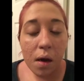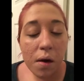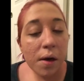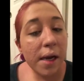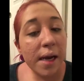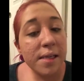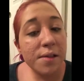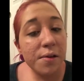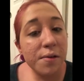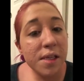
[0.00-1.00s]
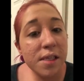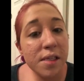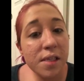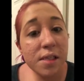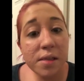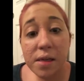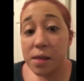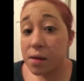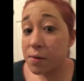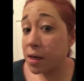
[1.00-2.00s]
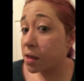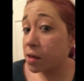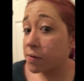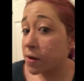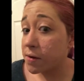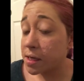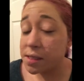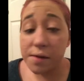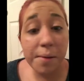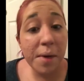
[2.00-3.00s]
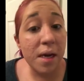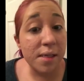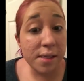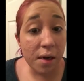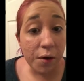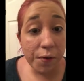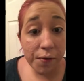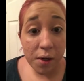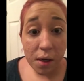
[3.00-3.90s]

Okay guys, so this is just like the regular foundation on by itself.